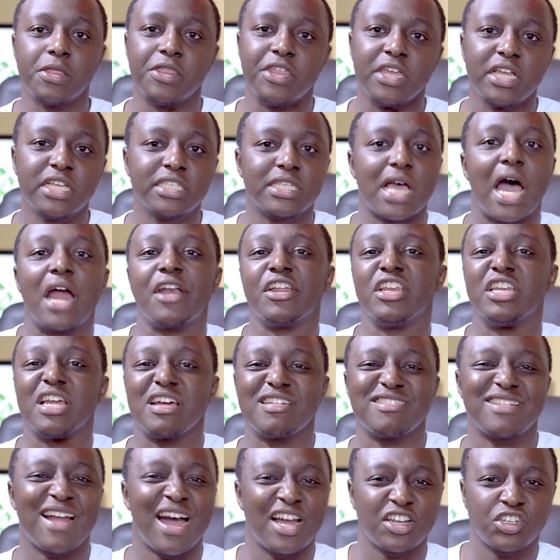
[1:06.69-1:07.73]
things are in
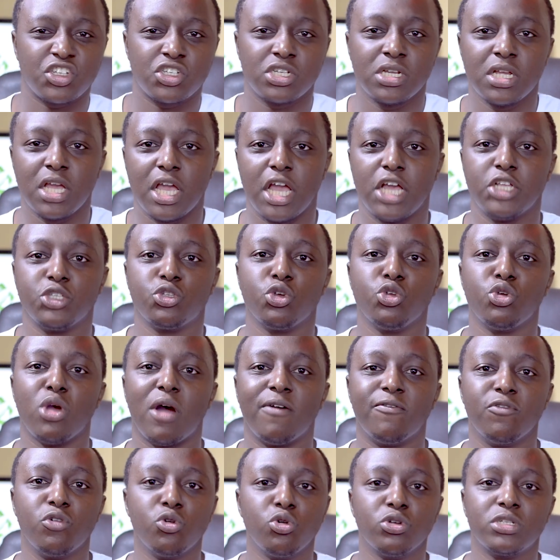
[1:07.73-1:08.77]
a rush, and so you
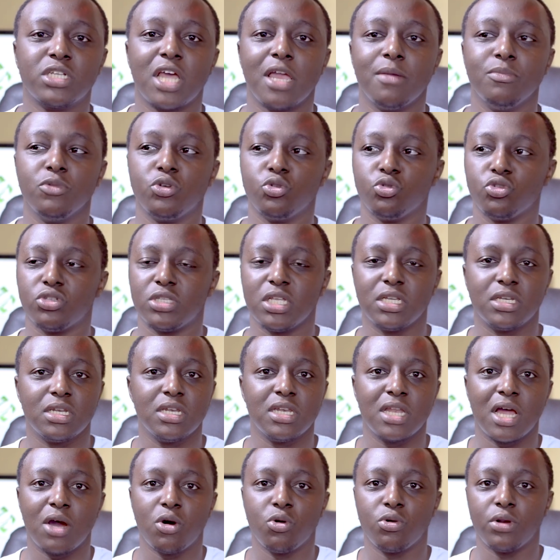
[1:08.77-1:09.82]
have no time to sit
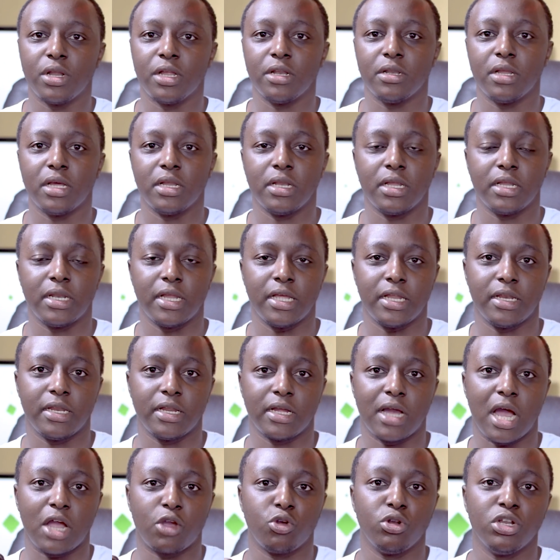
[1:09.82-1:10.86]
down
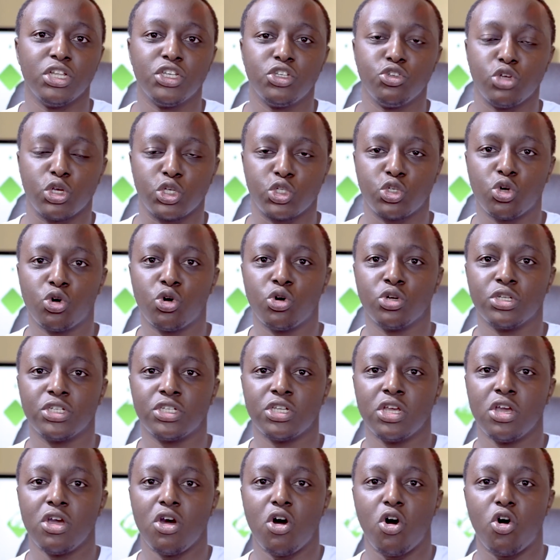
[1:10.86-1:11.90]
and calculate your
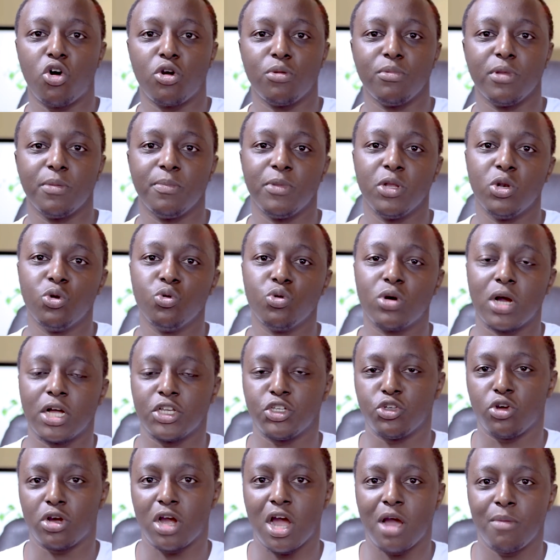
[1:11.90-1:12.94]
shot or maybe look
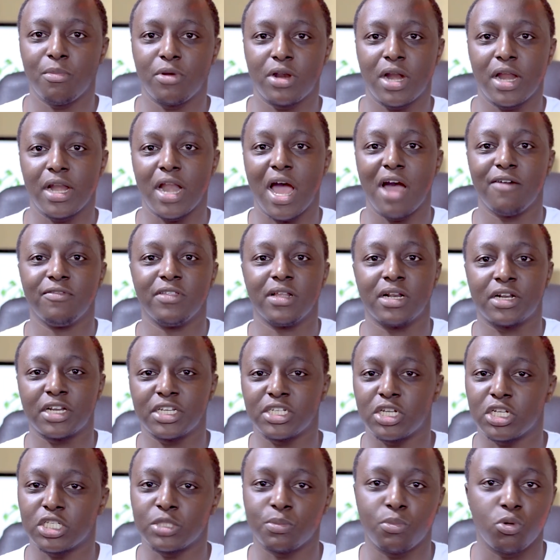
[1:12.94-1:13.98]
at your camera and have the
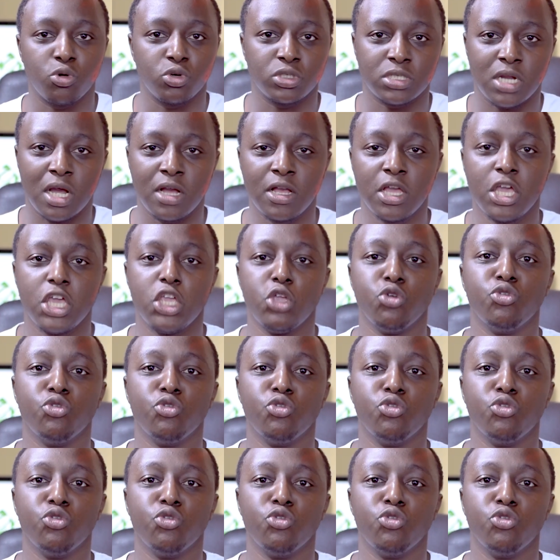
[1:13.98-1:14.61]
right exposure.